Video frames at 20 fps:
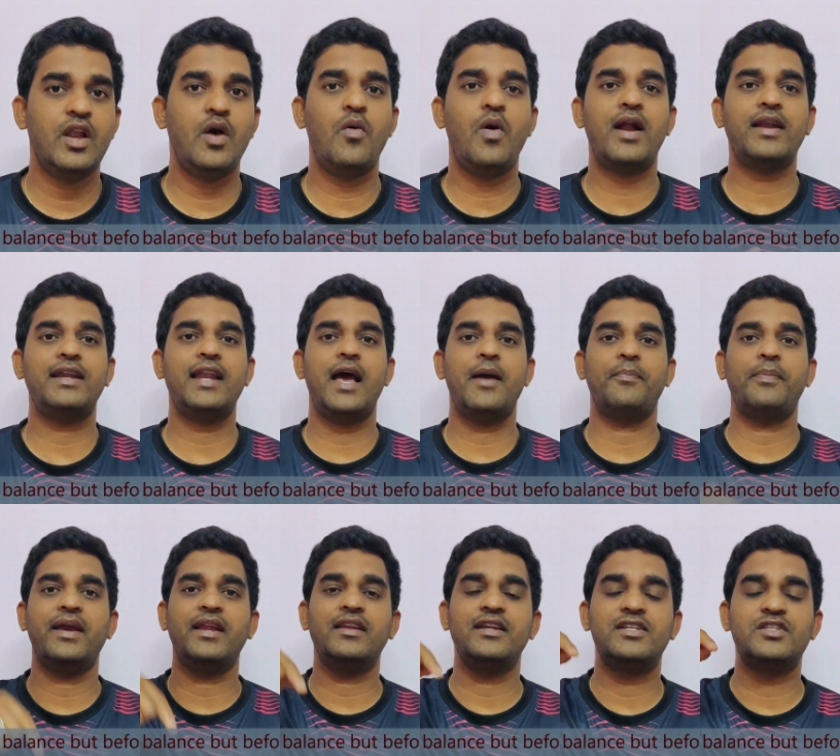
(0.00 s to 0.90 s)
Now what will
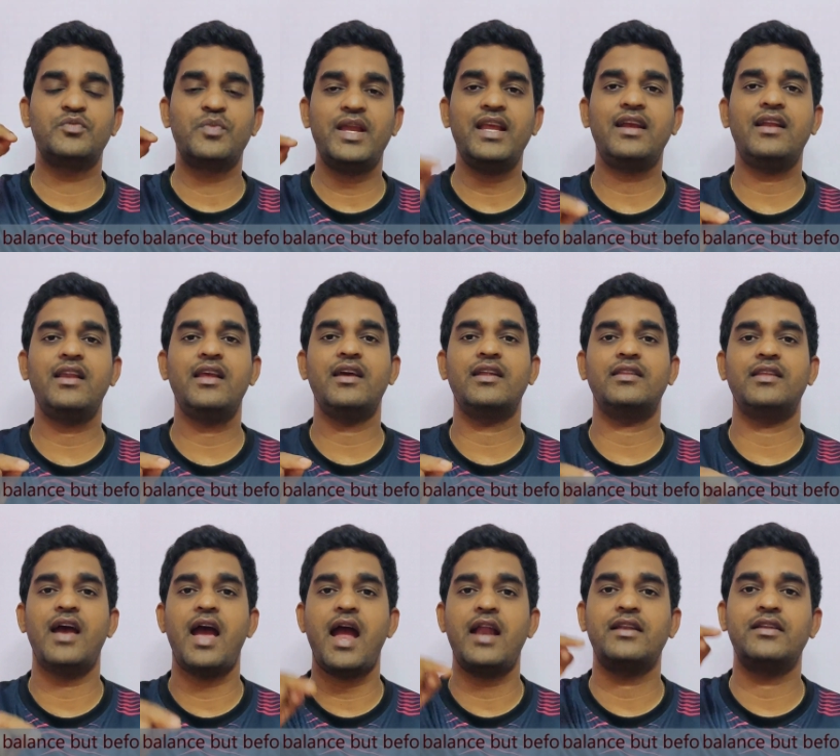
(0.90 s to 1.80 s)
happen? It's very
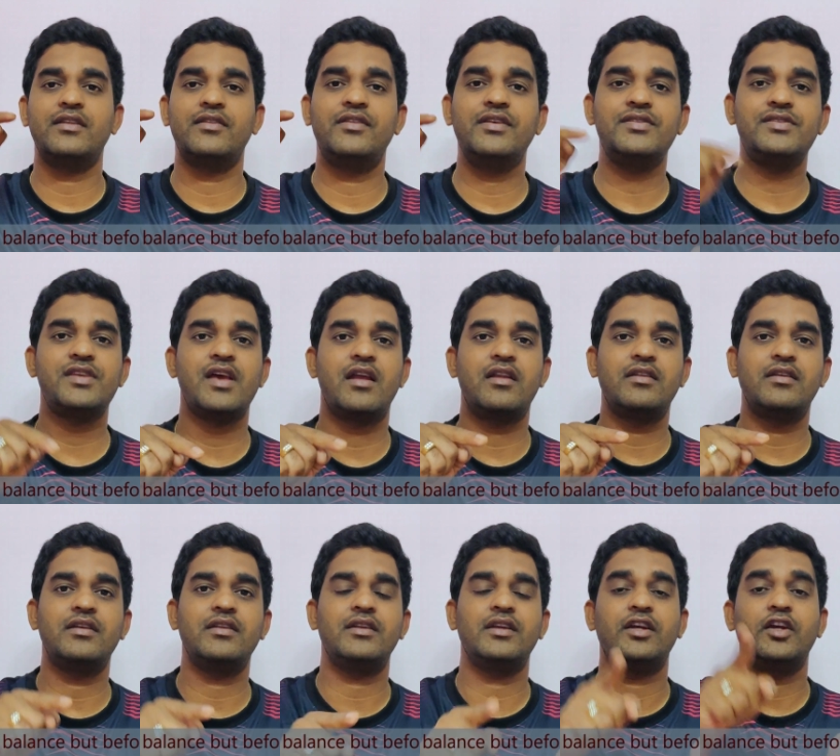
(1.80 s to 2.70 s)
clear that this
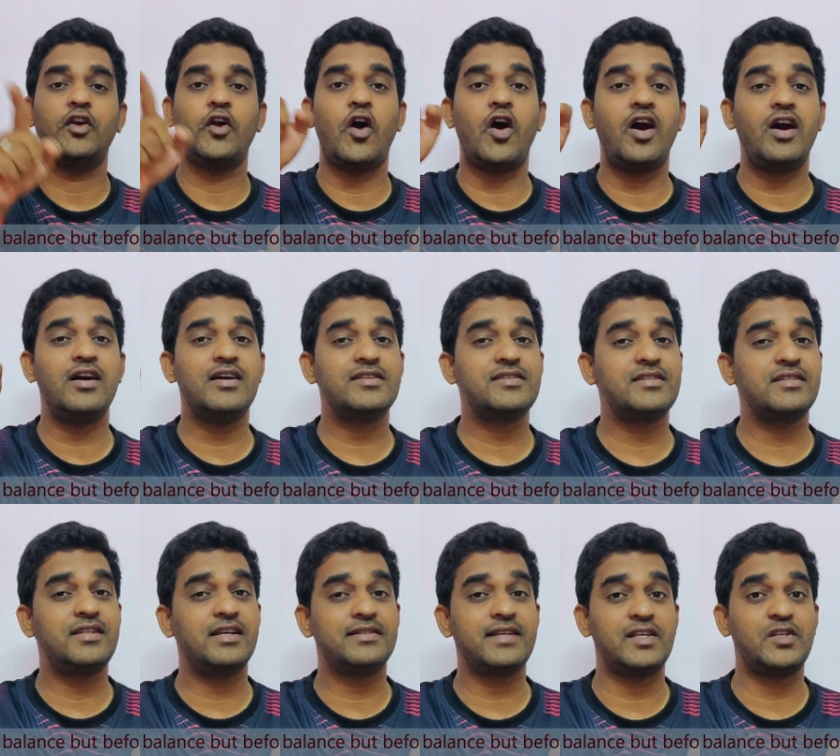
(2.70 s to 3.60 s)
error
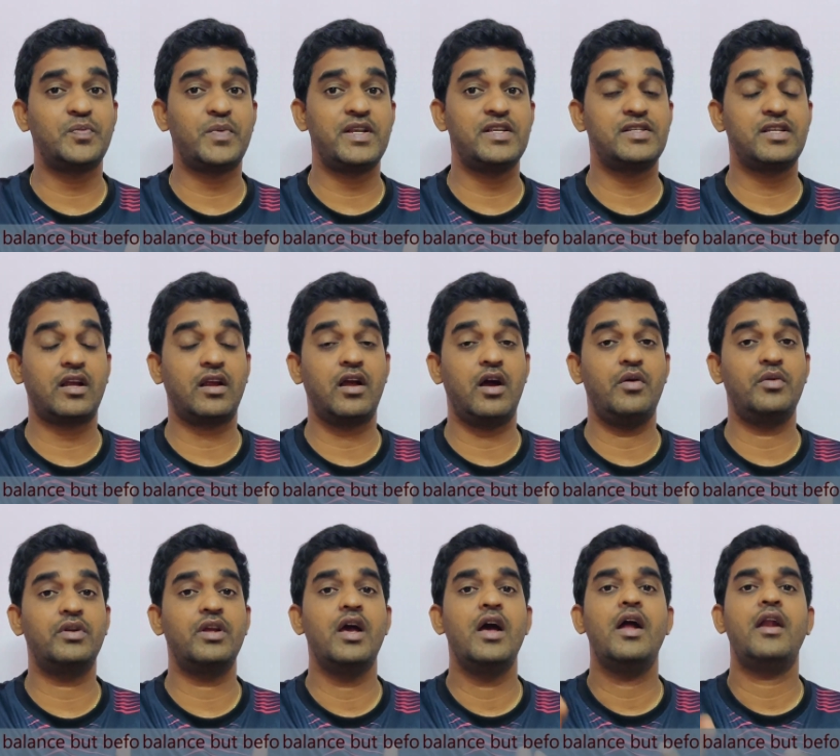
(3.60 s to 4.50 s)
caused the suspense
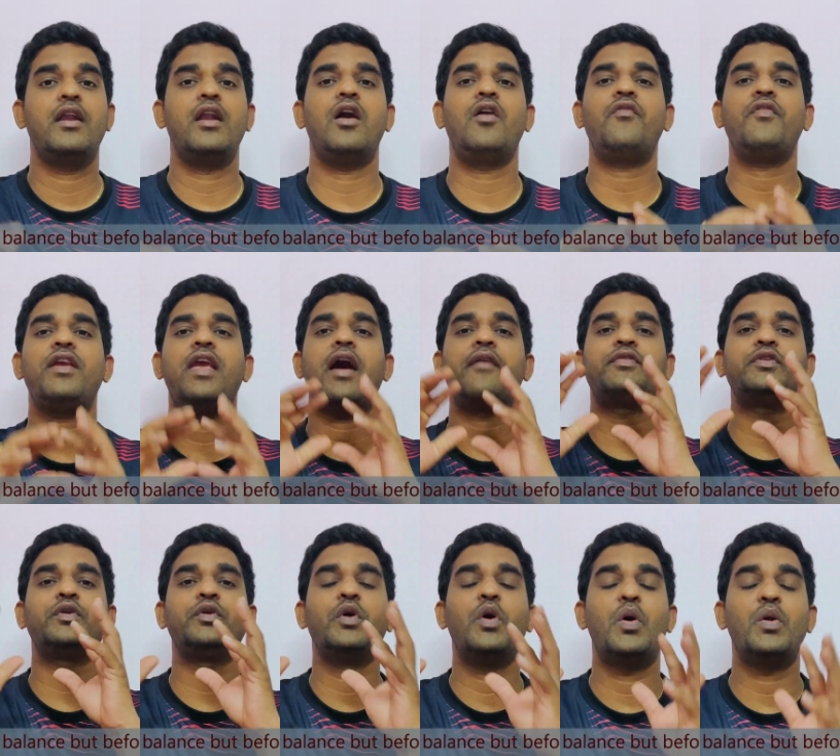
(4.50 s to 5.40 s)
account. Now we
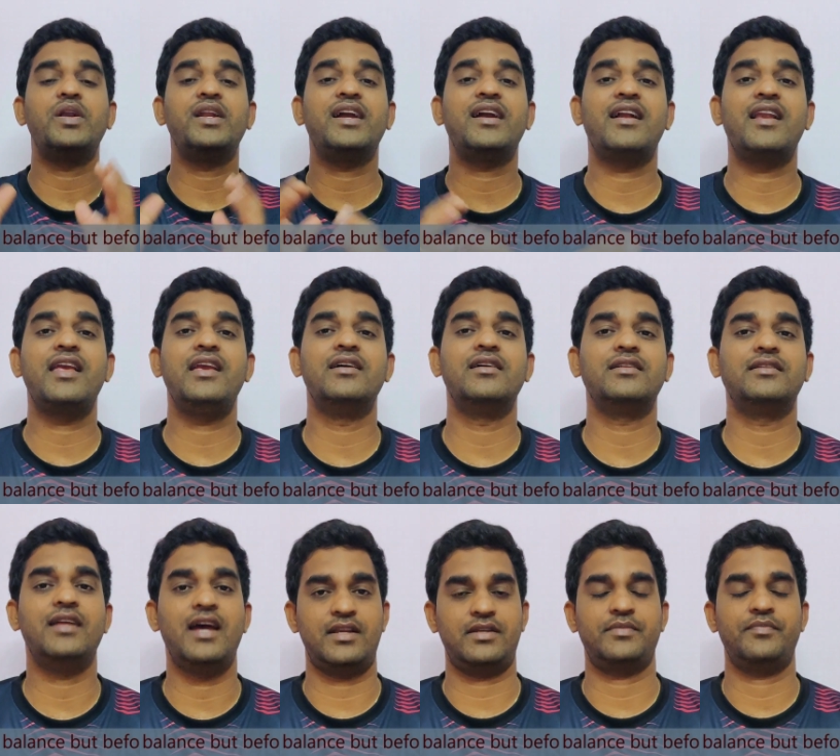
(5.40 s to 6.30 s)
have to go and
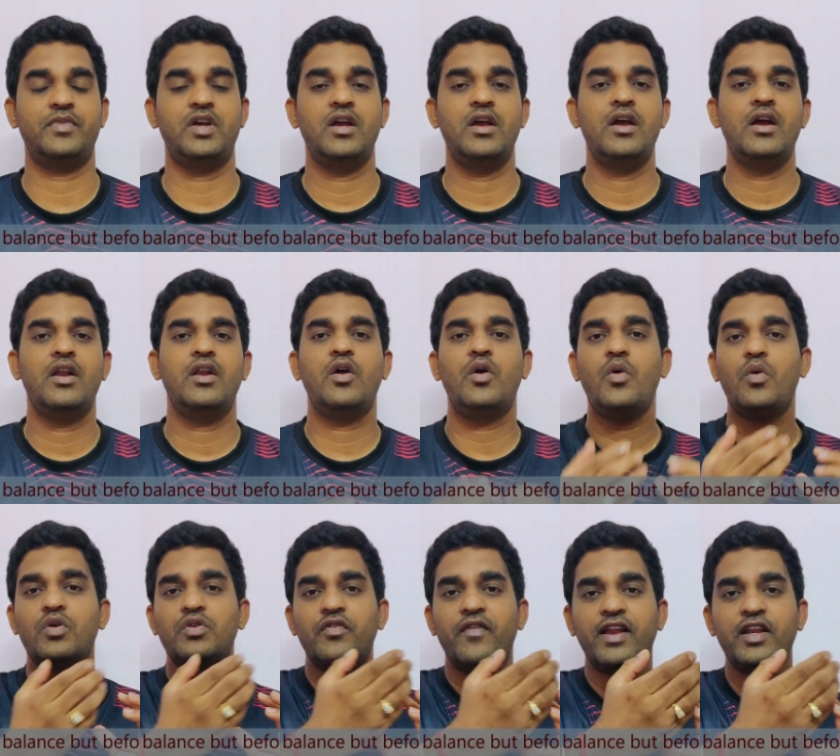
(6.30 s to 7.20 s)
clear that.
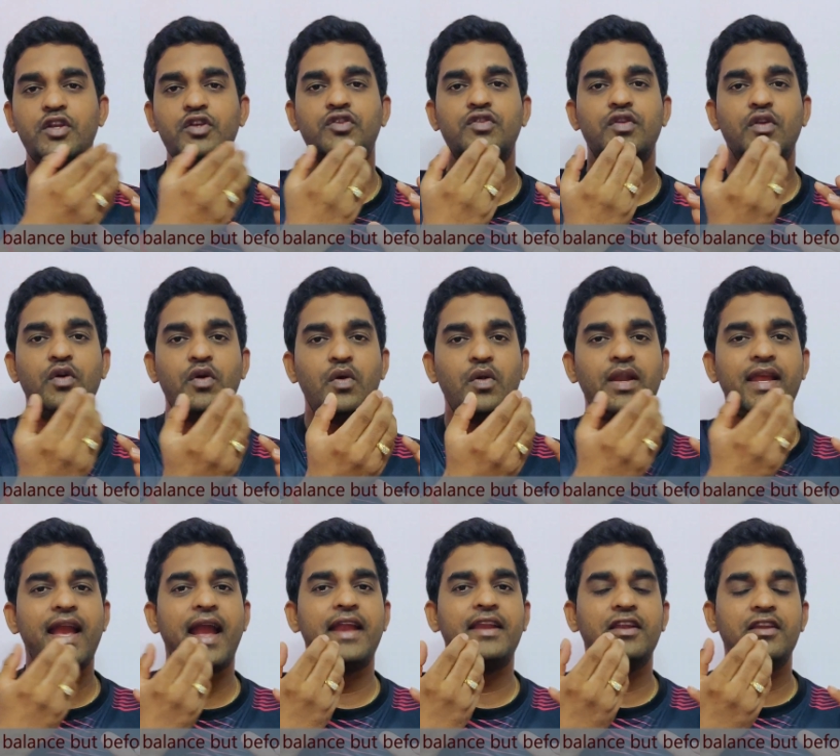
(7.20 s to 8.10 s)
Now when you
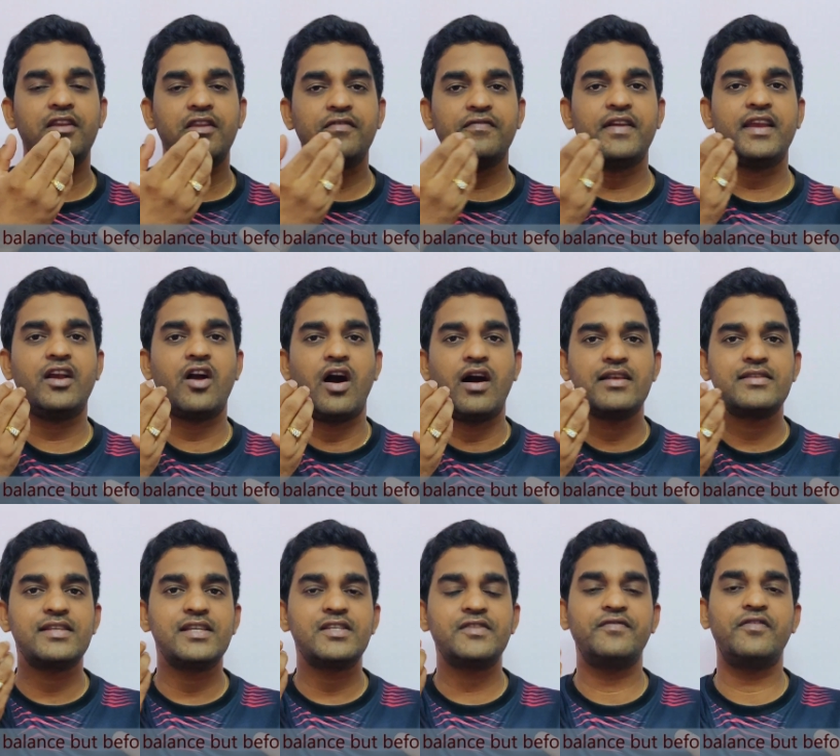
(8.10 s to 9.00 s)
slowly identify
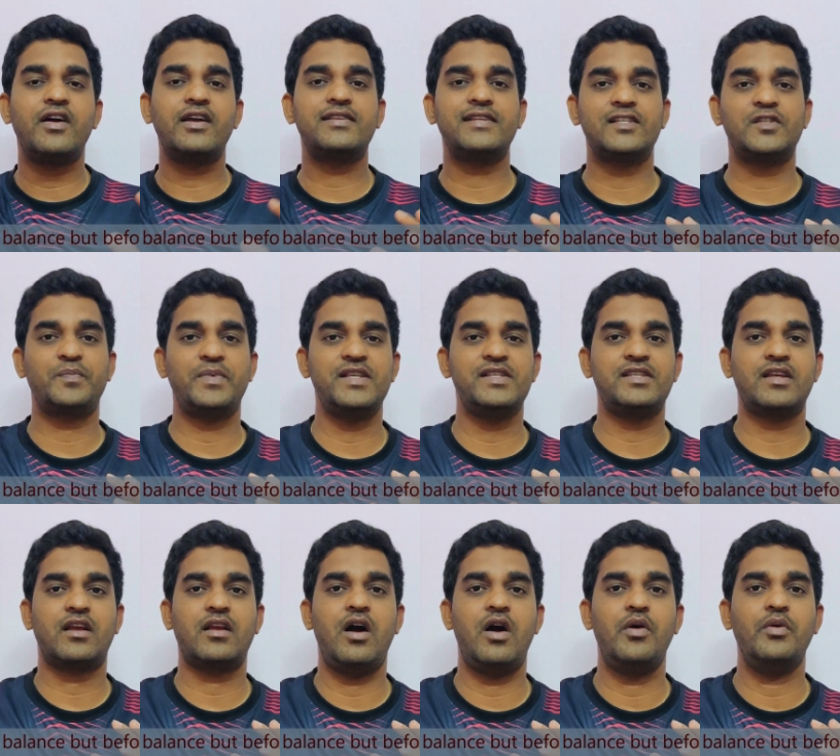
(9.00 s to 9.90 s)
causes for
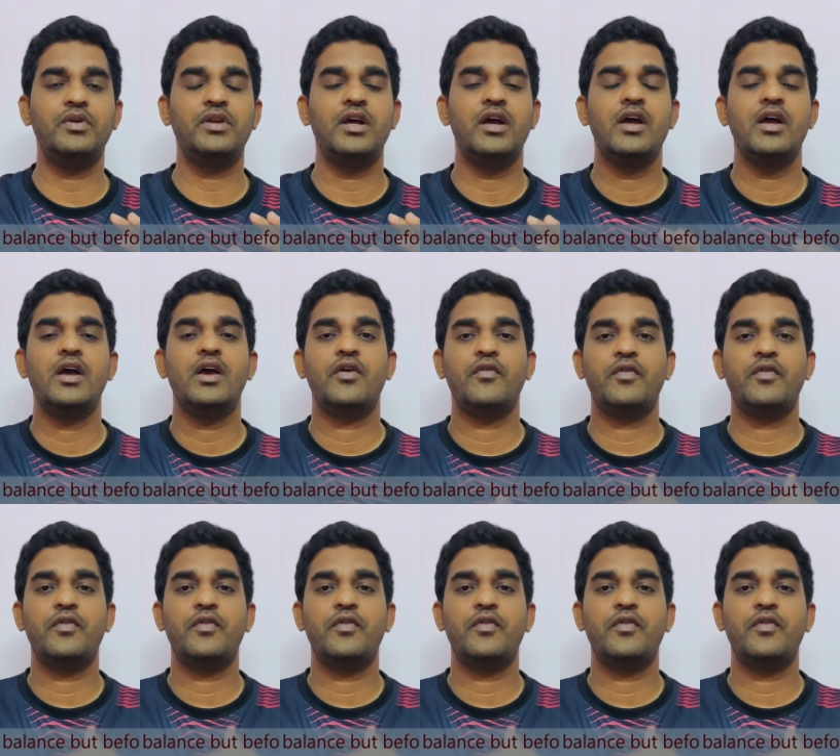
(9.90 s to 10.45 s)
suspense account,